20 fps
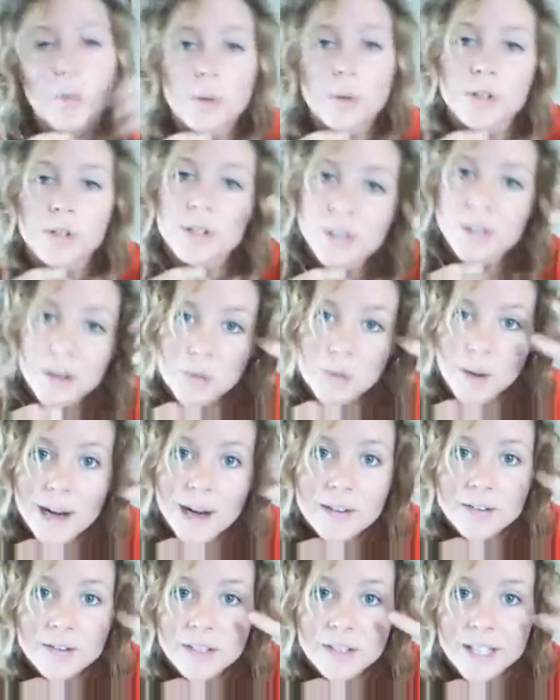We're just
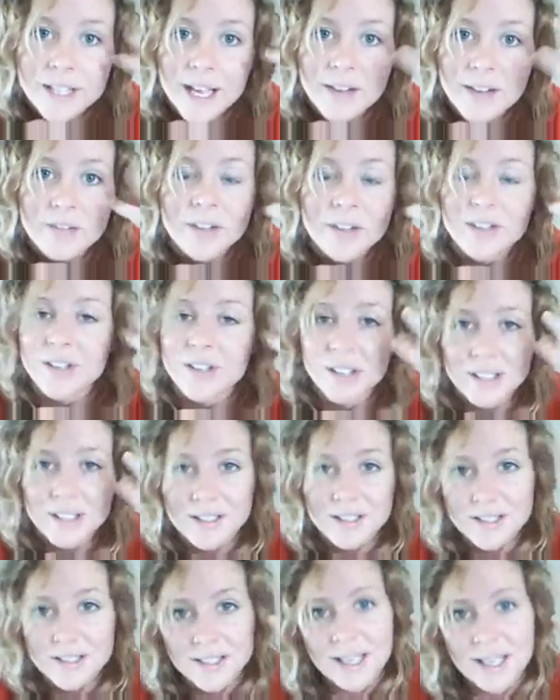unraveling everything
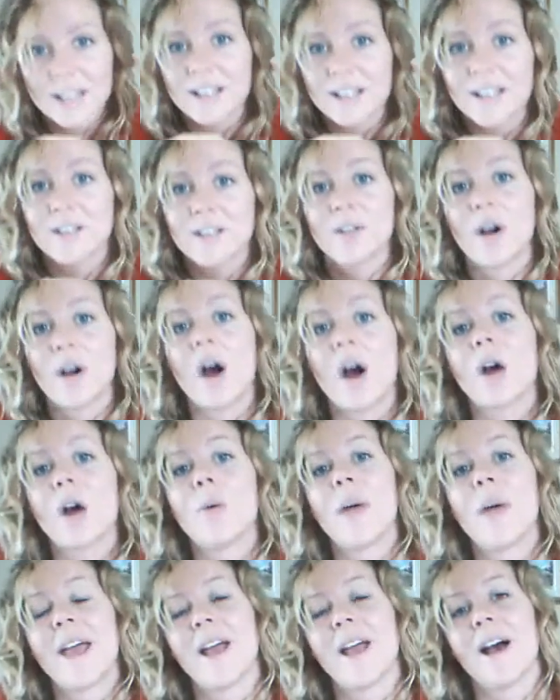that's standing in our
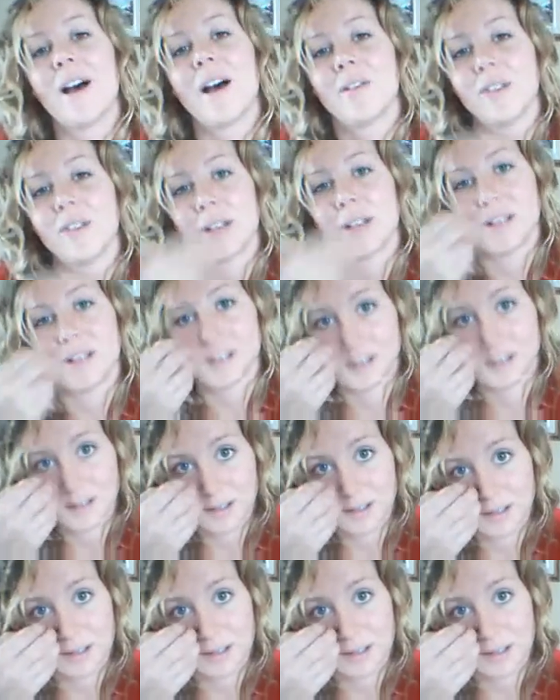way of it.